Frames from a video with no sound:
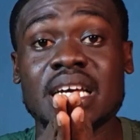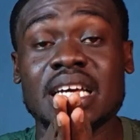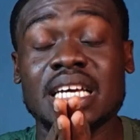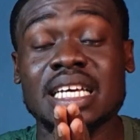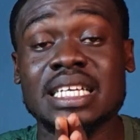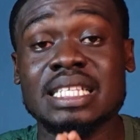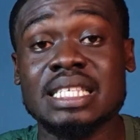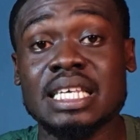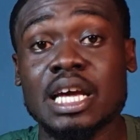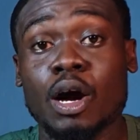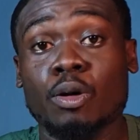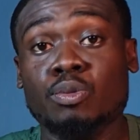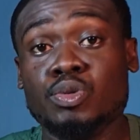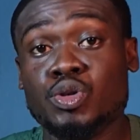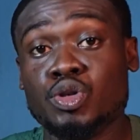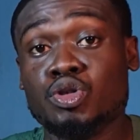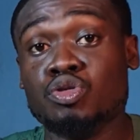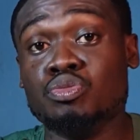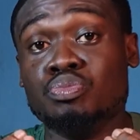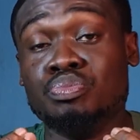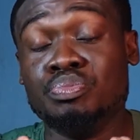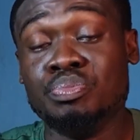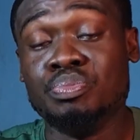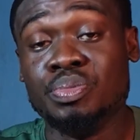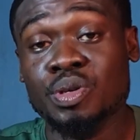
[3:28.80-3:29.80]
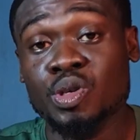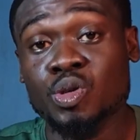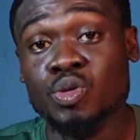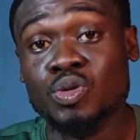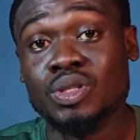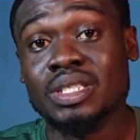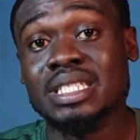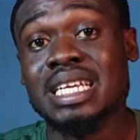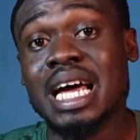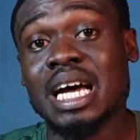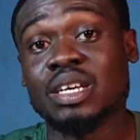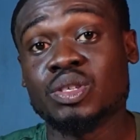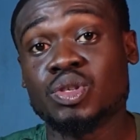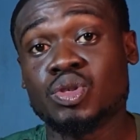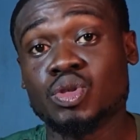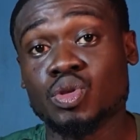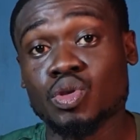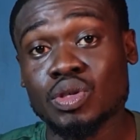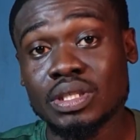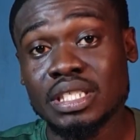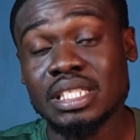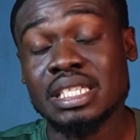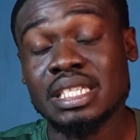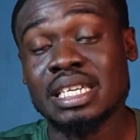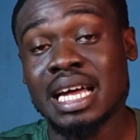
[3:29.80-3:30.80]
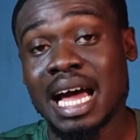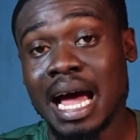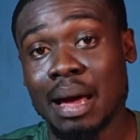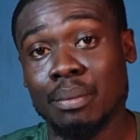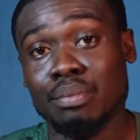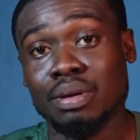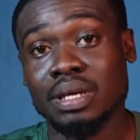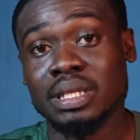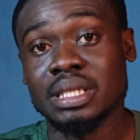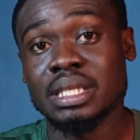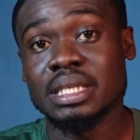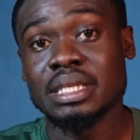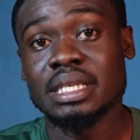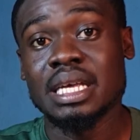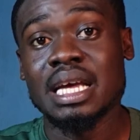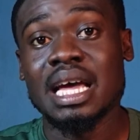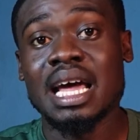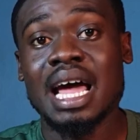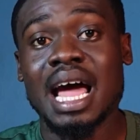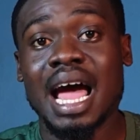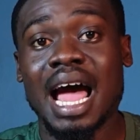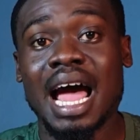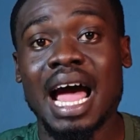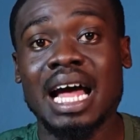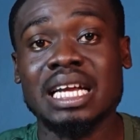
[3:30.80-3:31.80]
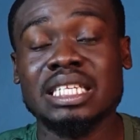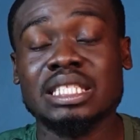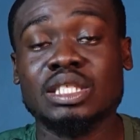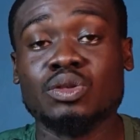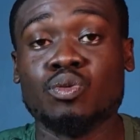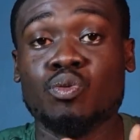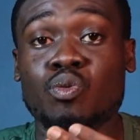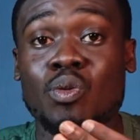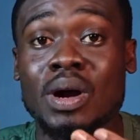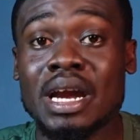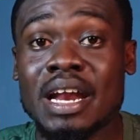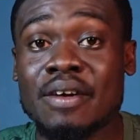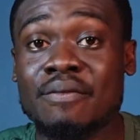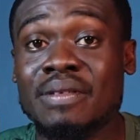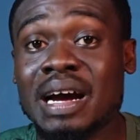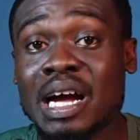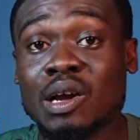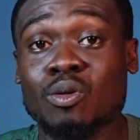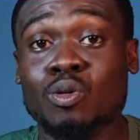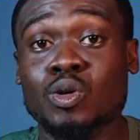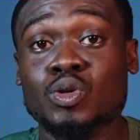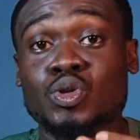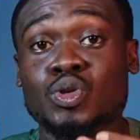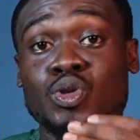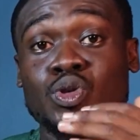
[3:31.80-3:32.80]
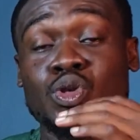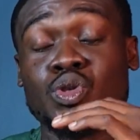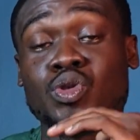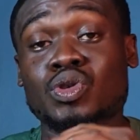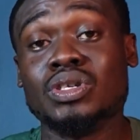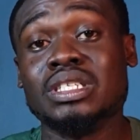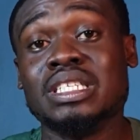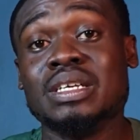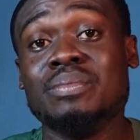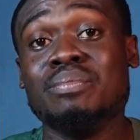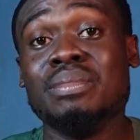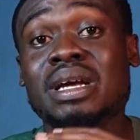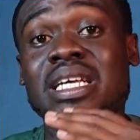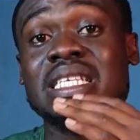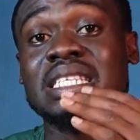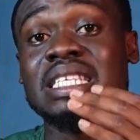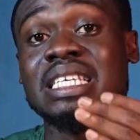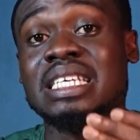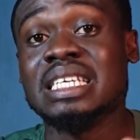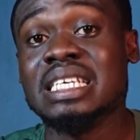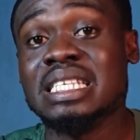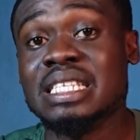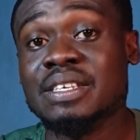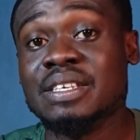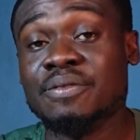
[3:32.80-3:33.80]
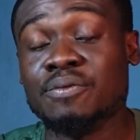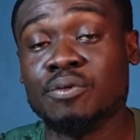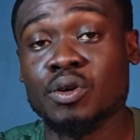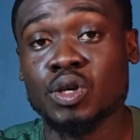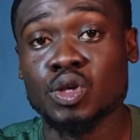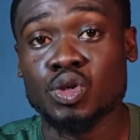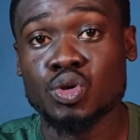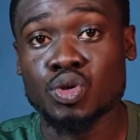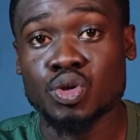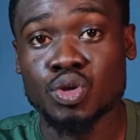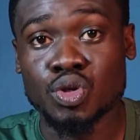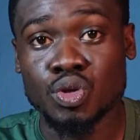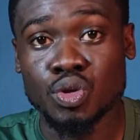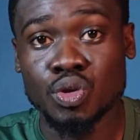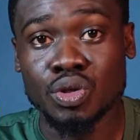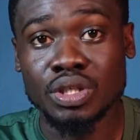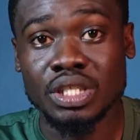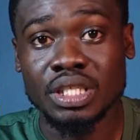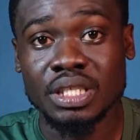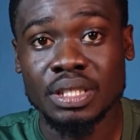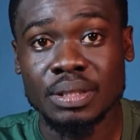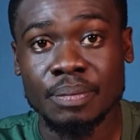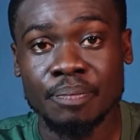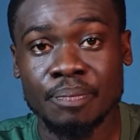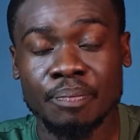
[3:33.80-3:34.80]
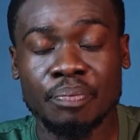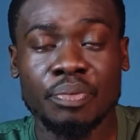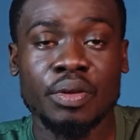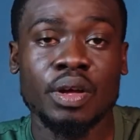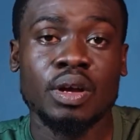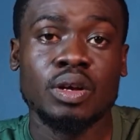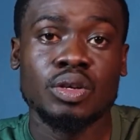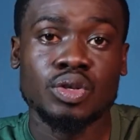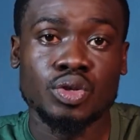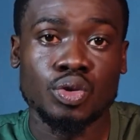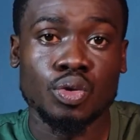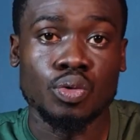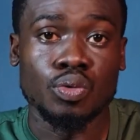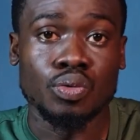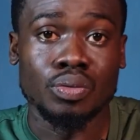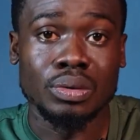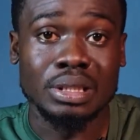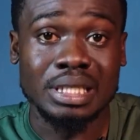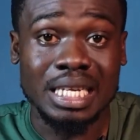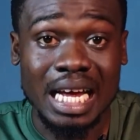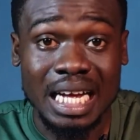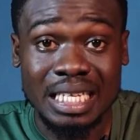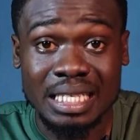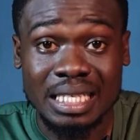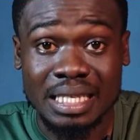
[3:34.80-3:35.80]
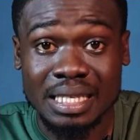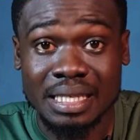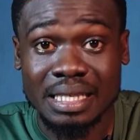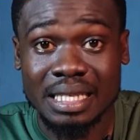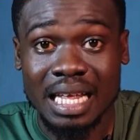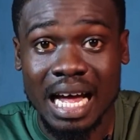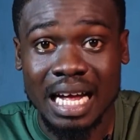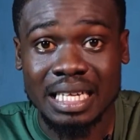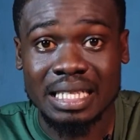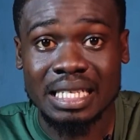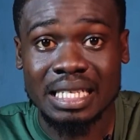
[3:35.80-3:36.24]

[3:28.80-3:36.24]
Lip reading: it helps you build that studying habit, and whenever you want to study, it makes it easy for you to study. So that is that.